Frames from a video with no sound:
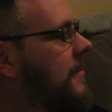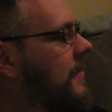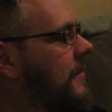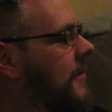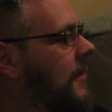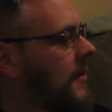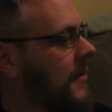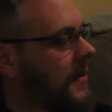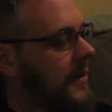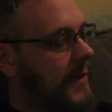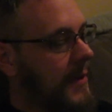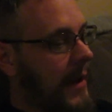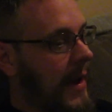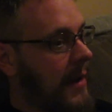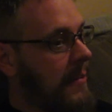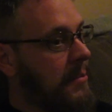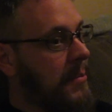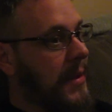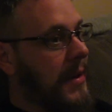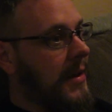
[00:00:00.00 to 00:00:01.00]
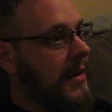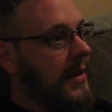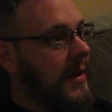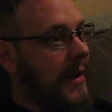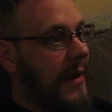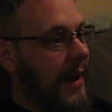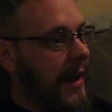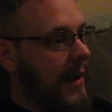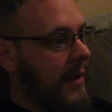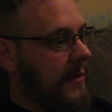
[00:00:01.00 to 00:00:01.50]
But I'm beat.
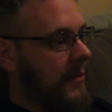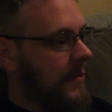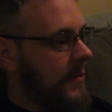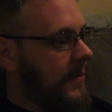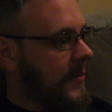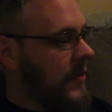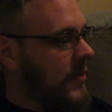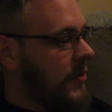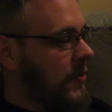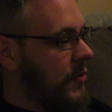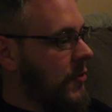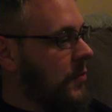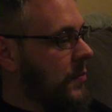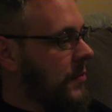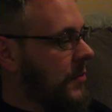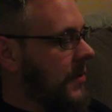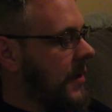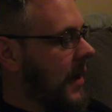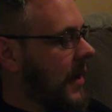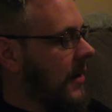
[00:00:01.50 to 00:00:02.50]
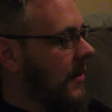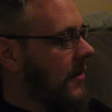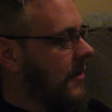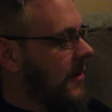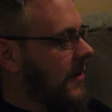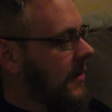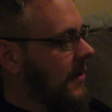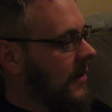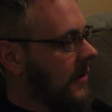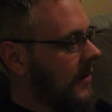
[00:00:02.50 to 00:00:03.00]
I am super
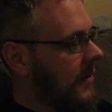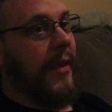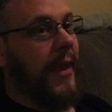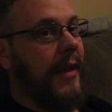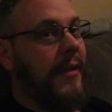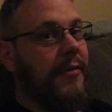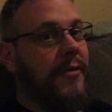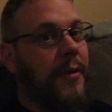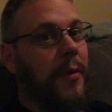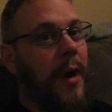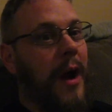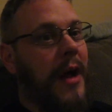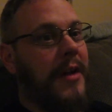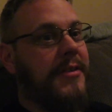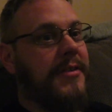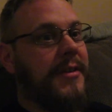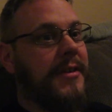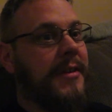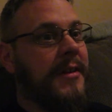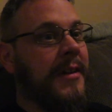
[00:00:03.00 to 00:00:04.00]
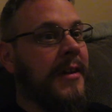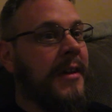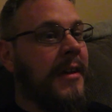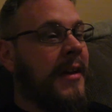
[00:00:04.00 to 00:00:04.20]
tired. Thanks for watching.